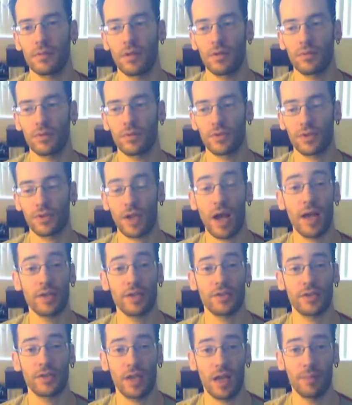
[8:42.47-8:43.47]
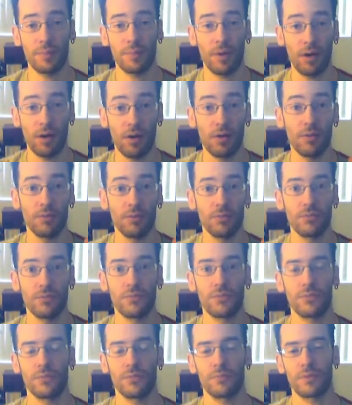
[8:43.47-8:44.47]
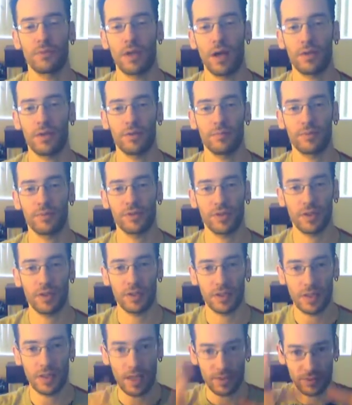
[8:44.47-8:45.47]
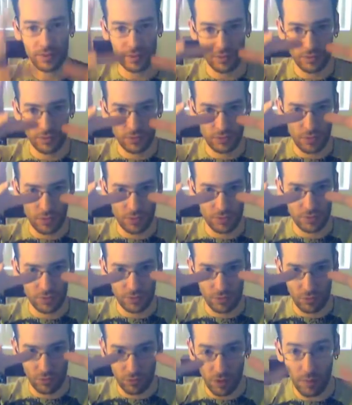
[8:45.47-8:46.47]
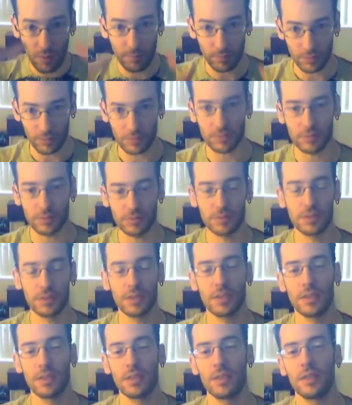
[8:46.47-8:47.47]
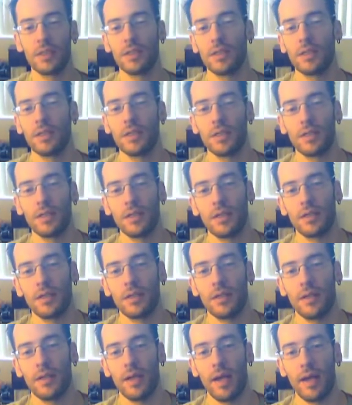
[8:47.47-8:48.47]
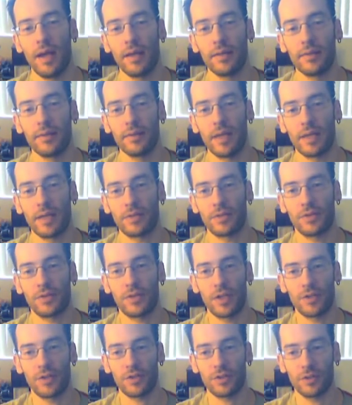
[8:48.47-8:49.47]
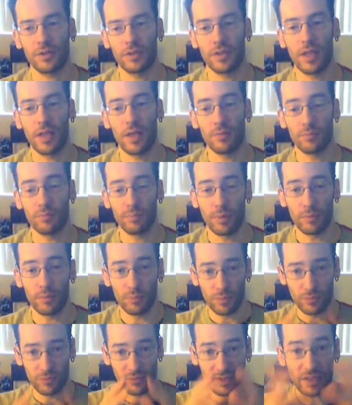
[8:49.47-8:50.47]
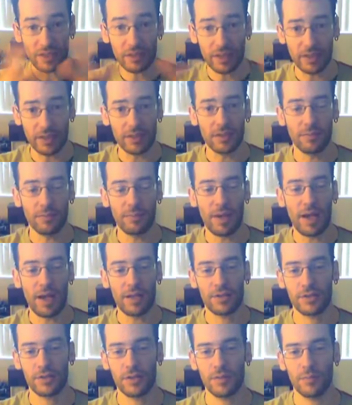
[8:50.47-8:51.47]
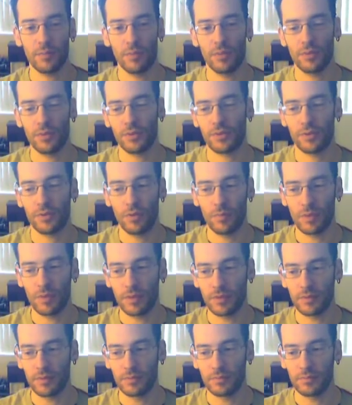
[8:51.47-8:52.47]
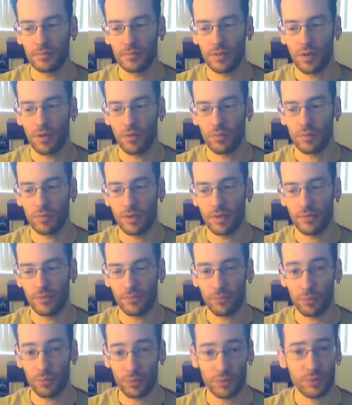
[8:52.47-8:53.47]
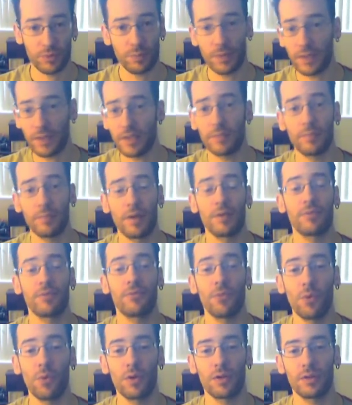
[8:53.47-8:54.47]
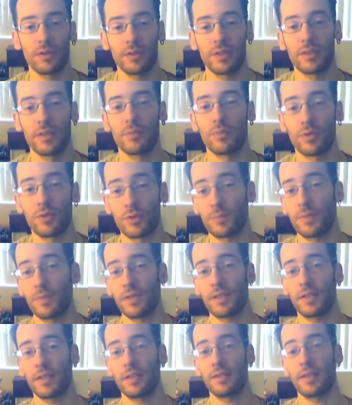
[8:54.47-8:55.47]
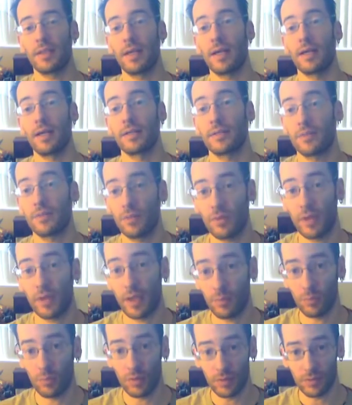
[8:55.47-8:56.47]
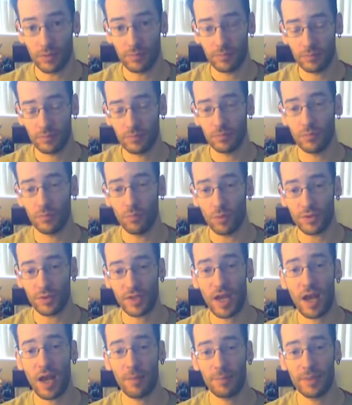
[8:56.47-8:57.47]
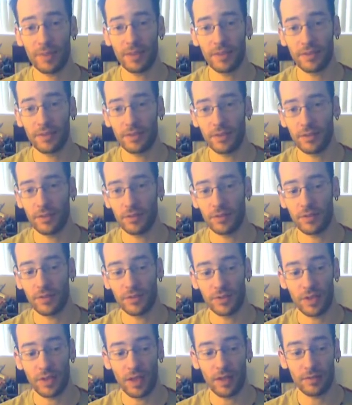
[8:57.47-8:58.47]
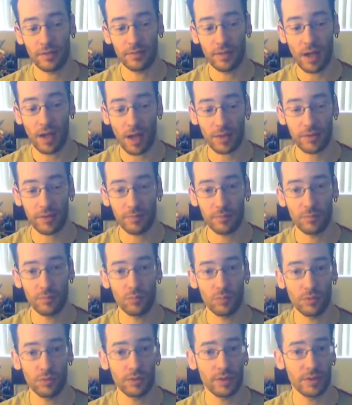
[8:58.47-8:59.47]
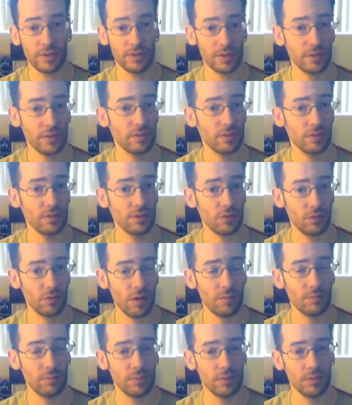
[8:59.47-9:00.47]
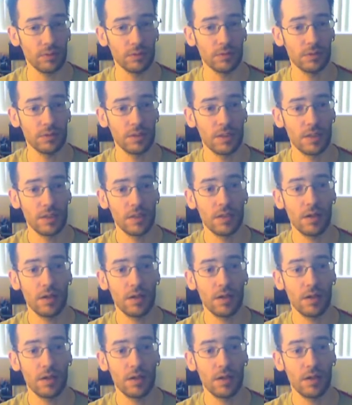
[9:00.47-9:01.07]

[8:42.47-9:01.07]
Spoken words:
skyscape of Gotham City as it starts to crumble, and that's essentially, and then but revealing the bat symbol. So I mean, if we're speaking metaphorically, we're speaking that, okay, well, what's happening here is that Gotham will continue to crumble